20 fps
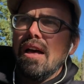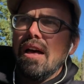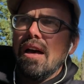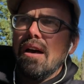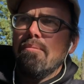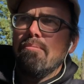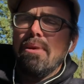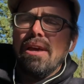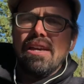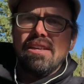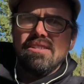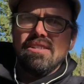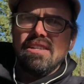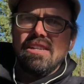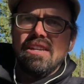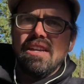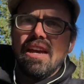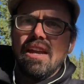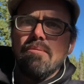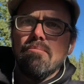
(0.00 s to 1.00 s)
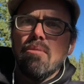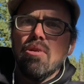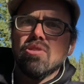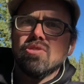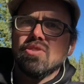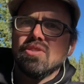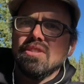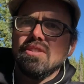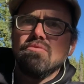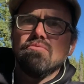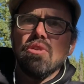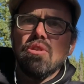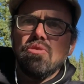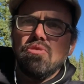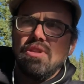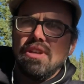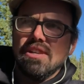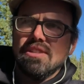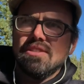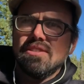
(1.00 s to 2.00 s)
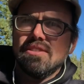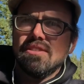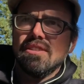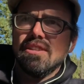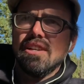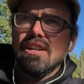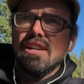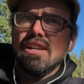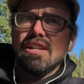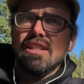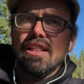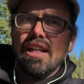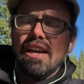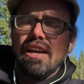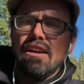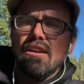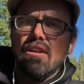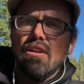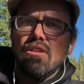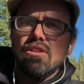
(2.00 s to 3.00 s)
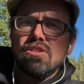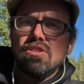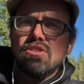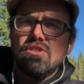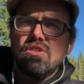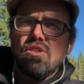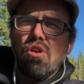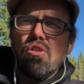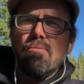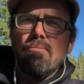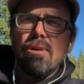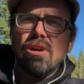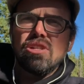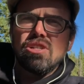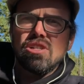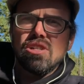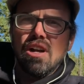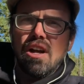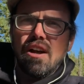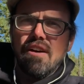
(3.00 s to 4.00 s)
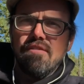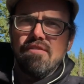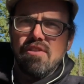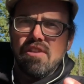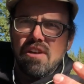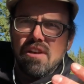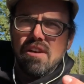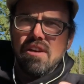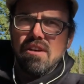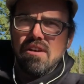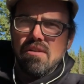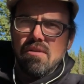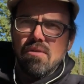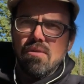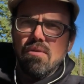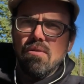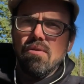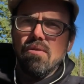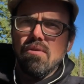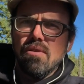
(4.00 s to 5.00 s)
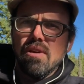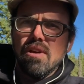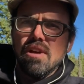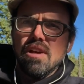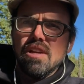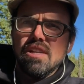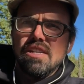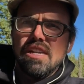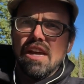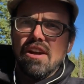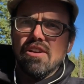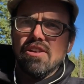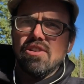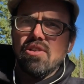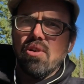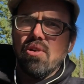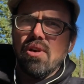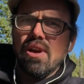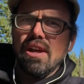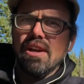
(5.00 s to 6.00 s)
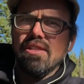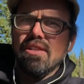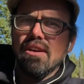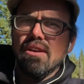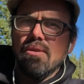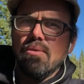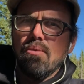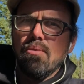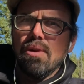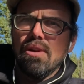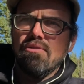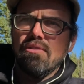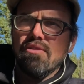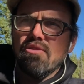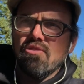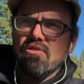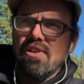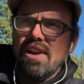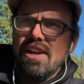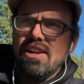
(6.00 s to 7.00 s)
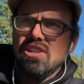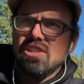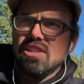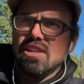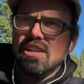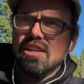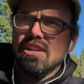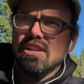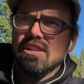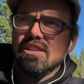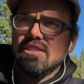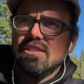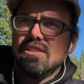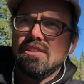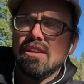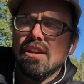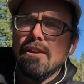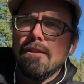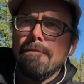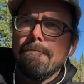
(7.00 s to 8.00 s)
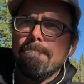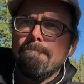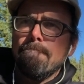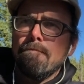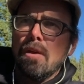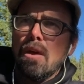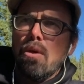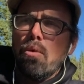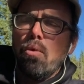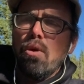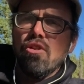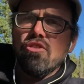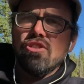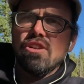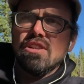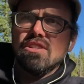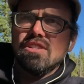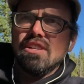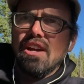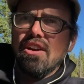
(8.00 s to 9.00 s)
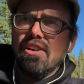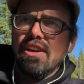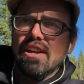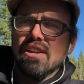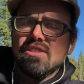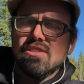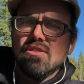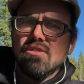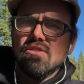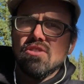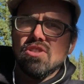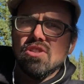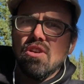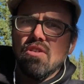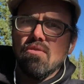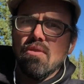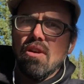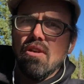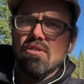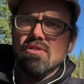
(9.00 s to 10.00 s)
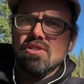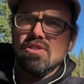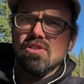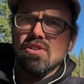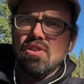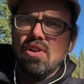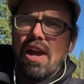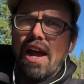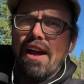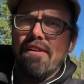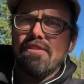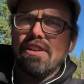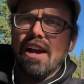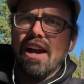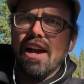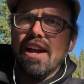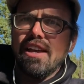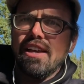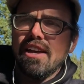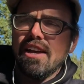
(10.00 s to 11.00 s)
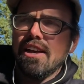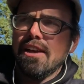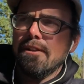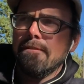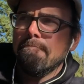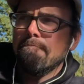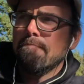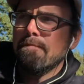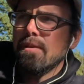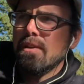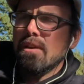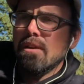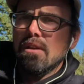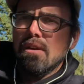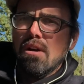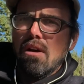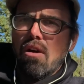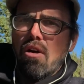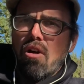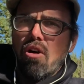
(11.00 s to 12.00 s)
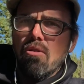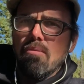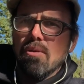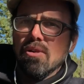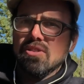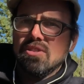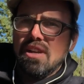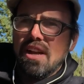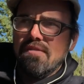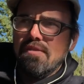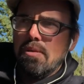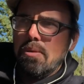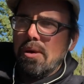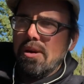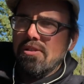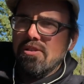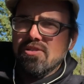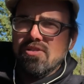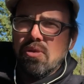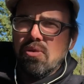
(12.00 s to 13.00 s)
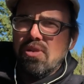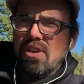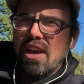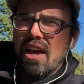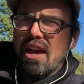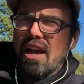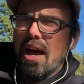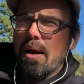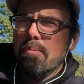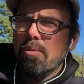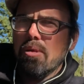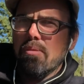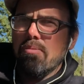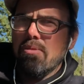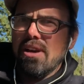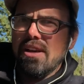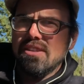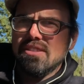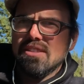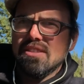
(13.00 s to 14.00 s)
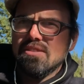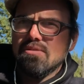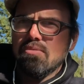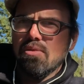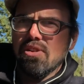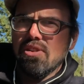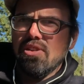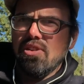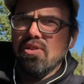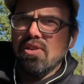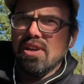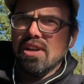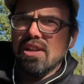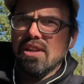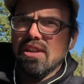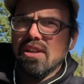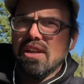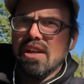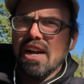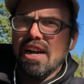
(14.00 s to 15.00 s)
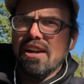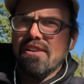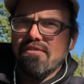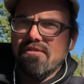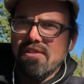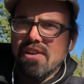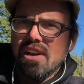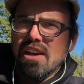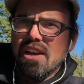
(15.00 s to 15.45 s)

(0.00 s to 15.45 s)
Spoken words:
amazing and mostly roadless. Like so much of the territory in the Wind River Range is wilderness area, so there's no road. So you have to hike in almost everywhere. There's only a couple of places where you can kind of